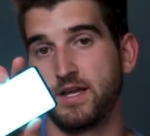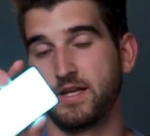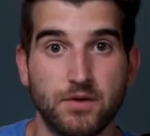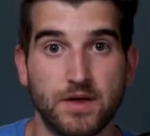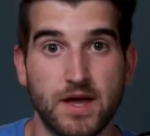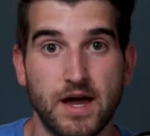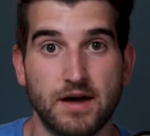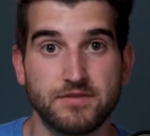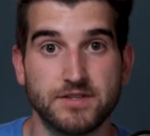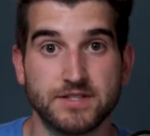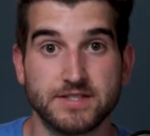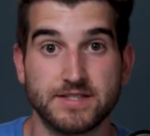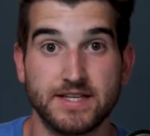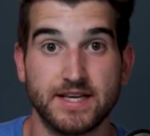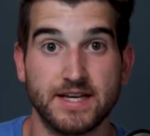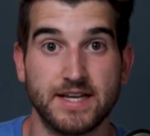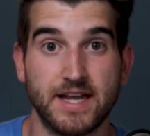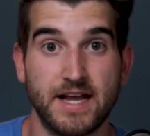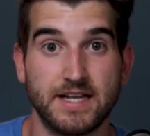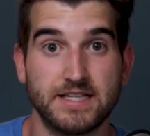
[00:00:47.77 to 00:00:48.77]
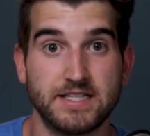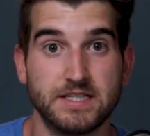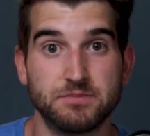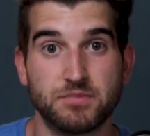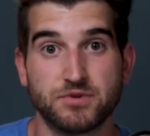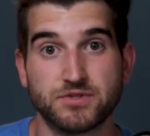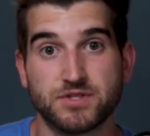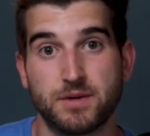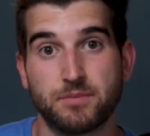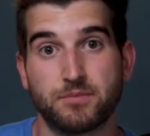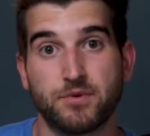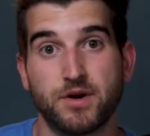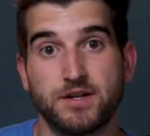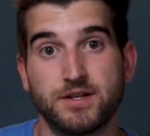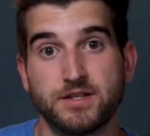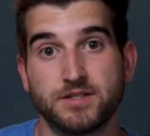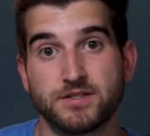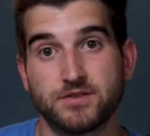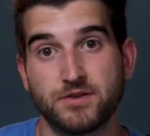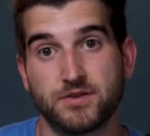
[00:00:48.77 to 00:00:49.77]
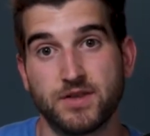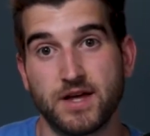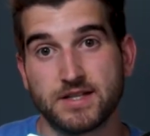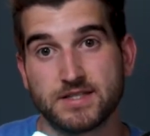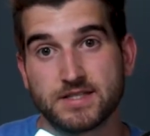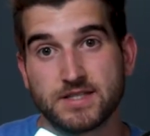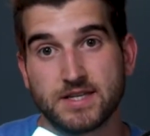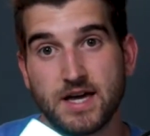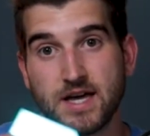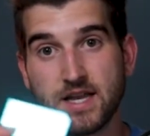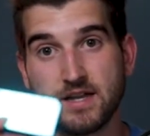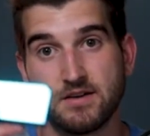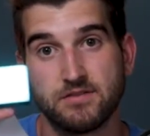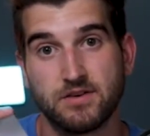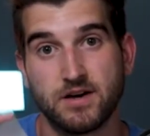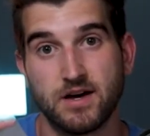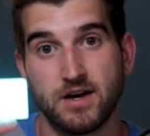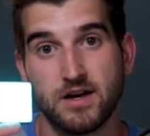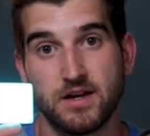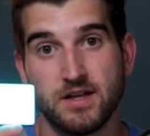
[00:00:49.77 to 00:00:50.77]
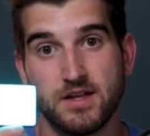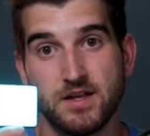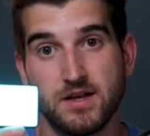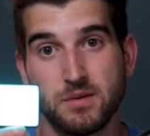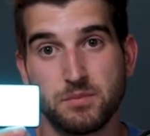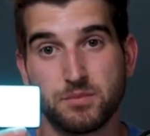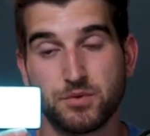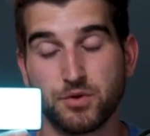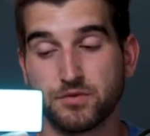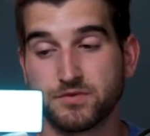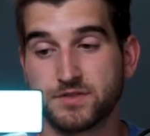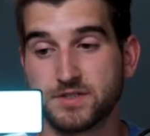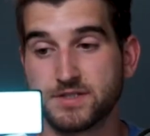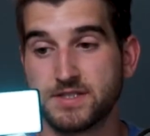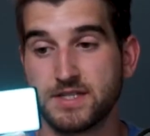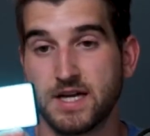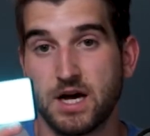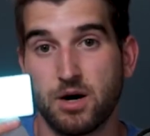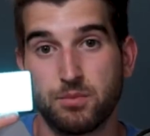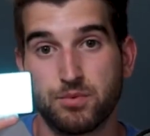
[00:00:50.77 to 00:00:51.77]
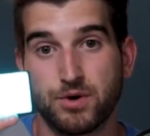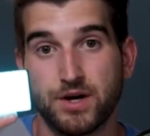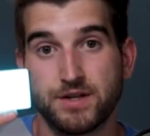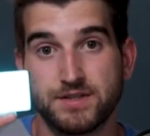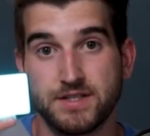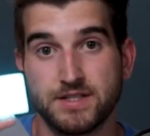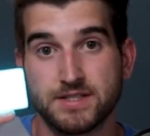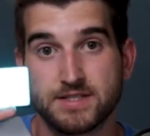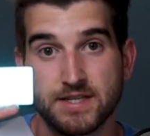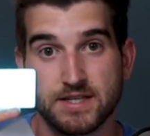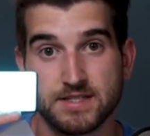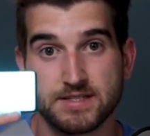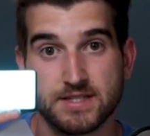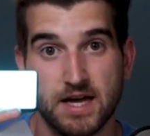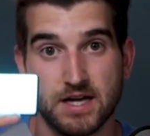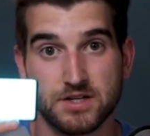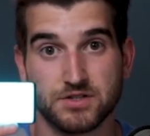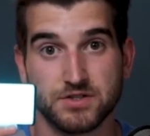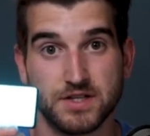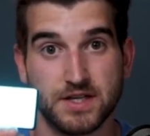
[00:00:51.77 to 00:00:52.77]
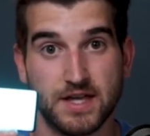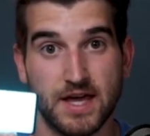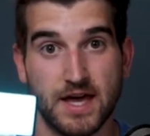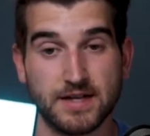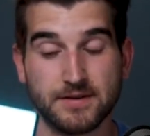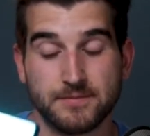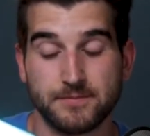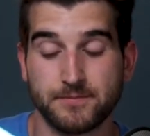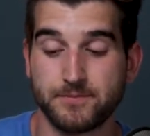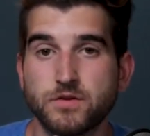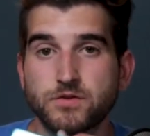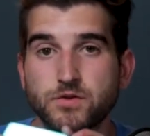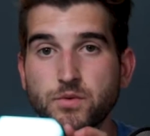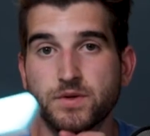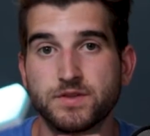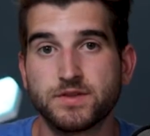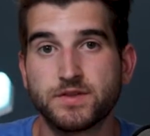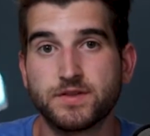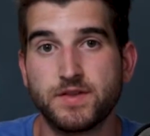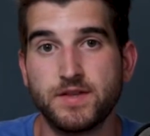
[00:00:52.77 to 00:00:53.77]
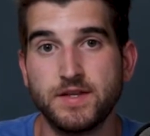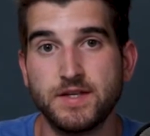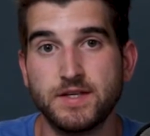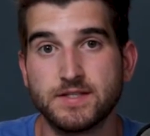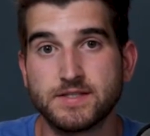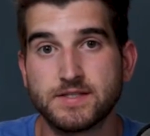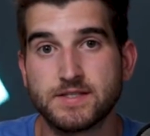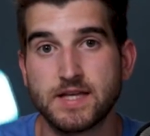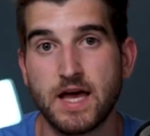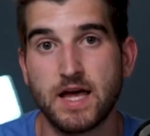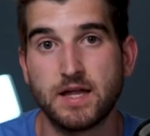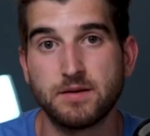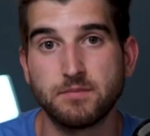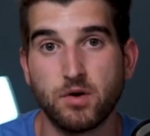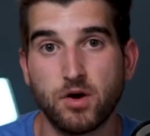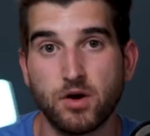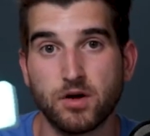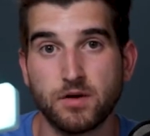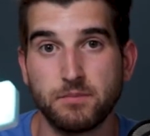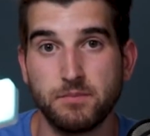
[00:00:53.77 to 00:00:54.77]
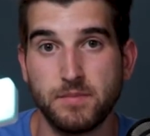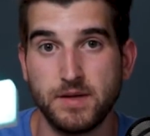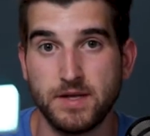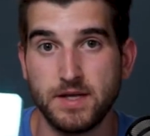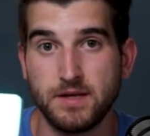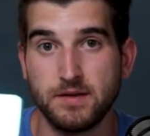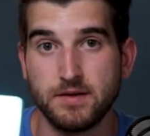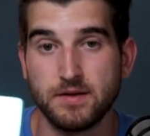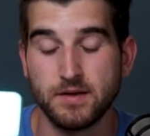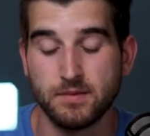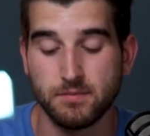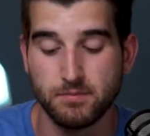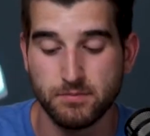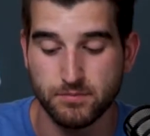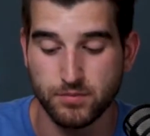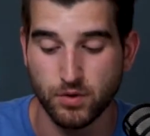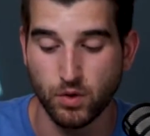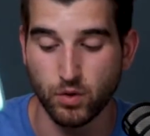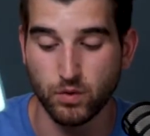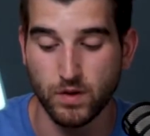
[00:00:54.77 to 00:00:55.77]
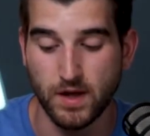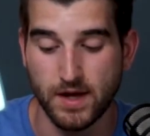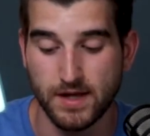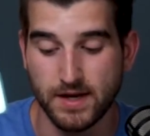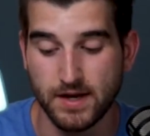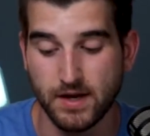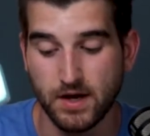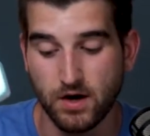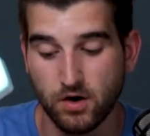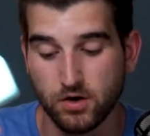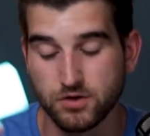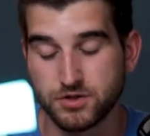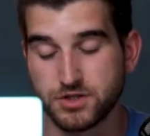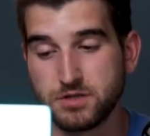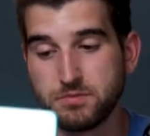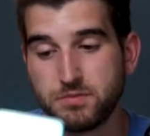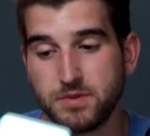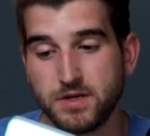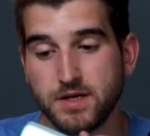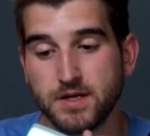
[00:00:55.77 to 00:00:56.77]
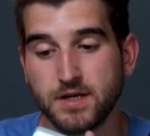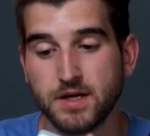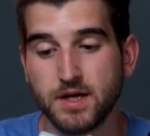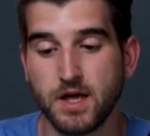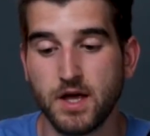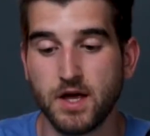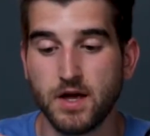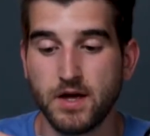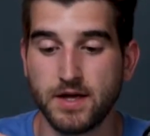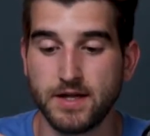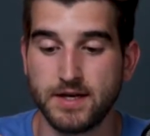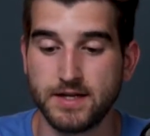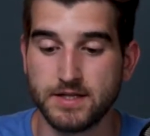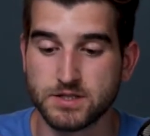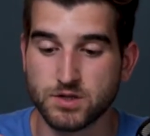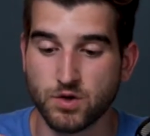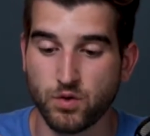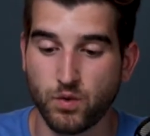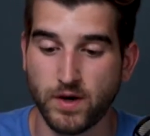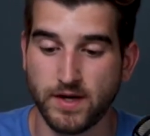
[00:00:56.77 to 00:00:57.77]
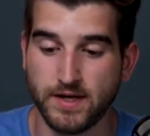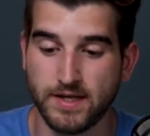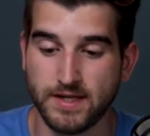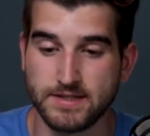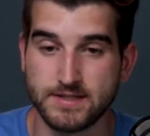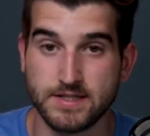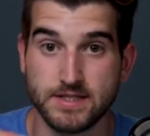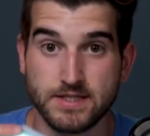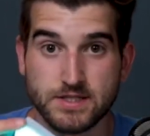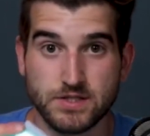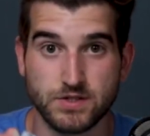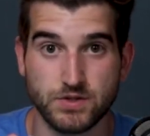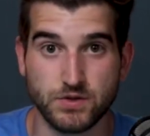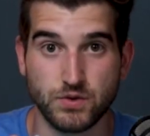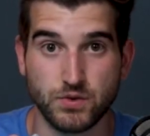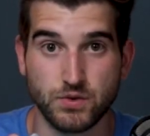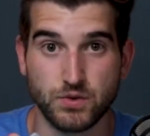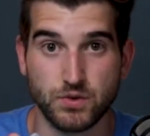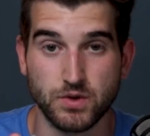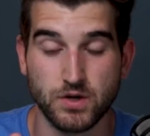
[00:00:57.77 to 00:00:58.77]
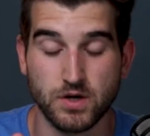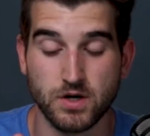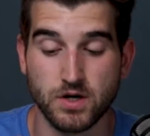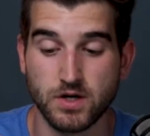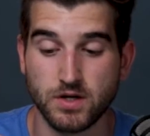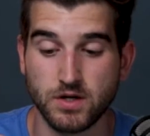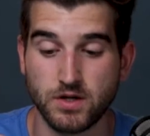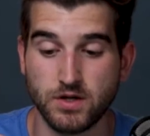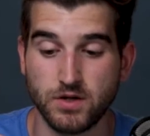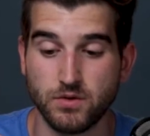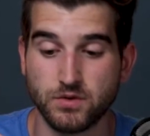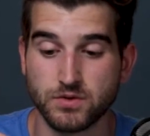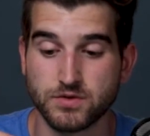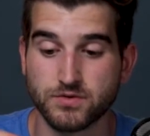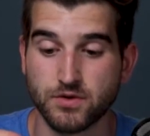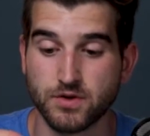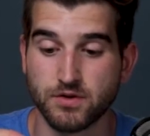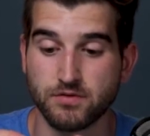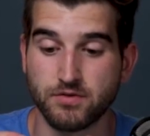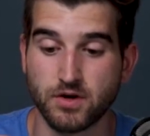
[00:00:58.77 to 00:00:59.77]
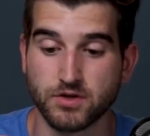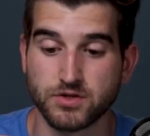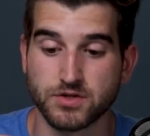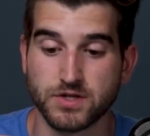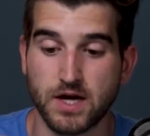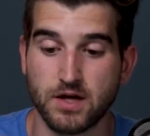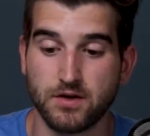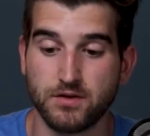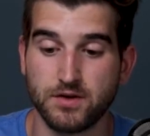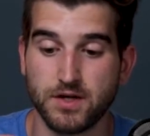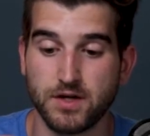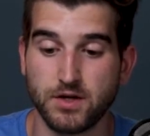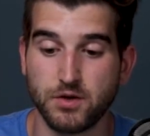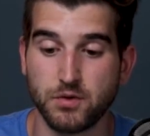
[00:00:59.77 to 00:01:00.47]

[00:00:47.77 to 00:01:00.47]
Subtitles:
I only have this thing at 18% brightness, so that's kind of proof to see how bright these things actually get. So with the Sandmarc Mini Prolight RGB, it is quite easy to use for the functionality.